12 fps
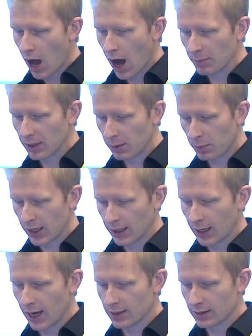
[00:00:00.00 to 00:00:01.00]
I'm going to pick
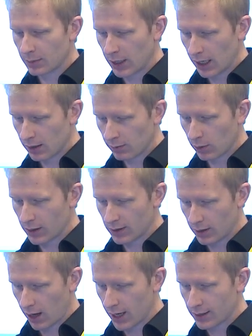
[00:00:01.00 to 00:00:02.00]
customer invoice
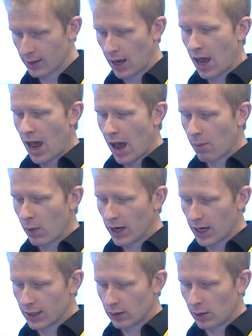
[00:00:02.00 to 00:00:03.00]
lines. And when
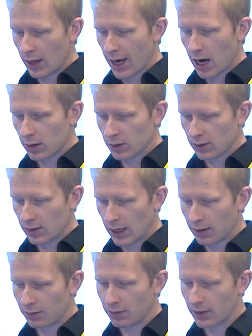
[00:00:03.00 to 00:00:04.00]
I do that, I'll just
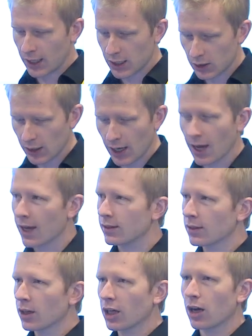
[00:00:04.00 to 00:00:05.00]
hit finish. It's
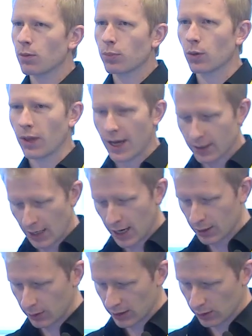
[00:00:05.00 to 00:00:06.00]
going to go and pull that
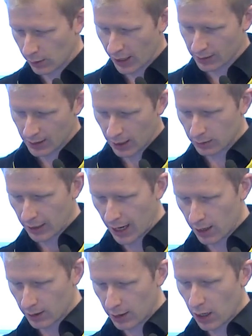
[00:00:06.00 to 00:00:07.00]
data into Excel
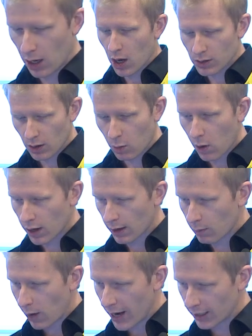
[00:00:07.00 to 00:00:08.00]
now. So while
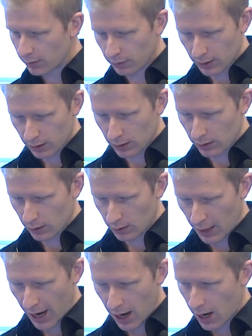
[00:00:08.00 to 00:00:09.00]
I'm waiting for it to do
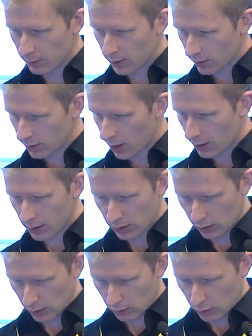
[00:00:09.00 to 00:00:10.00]
that, I'm just going
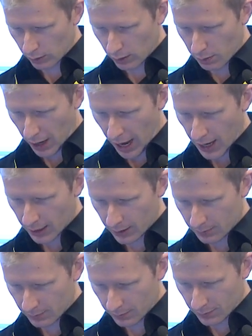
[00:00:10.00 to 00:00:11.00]
to drill back
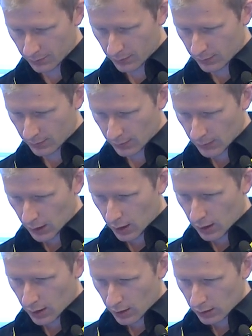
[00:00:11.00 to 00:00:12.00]

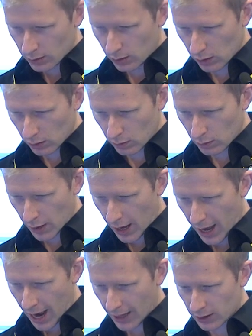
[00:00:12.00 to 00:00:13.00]
to
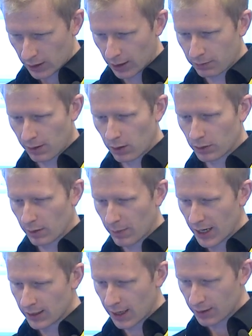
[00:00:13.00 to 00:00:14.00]
actually a folder on
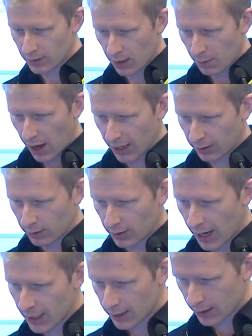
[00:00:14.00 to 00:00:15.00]
my desktop. I
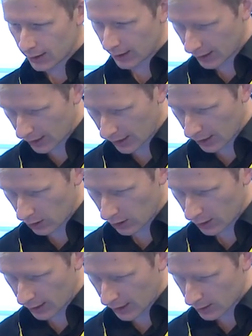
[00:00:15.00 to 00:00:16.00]
created a link here
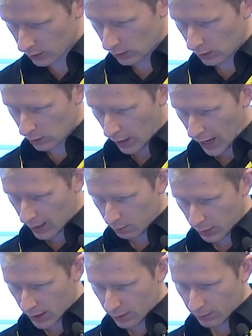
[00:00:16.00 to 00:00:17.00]
earlier to a
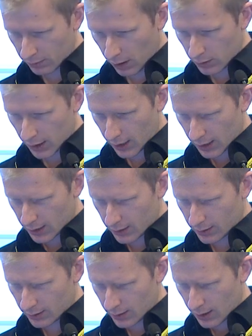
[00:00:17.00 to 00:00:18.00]
bin folder, and
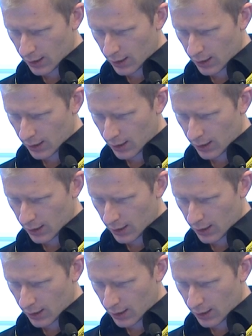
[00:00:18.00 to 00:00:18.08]
it's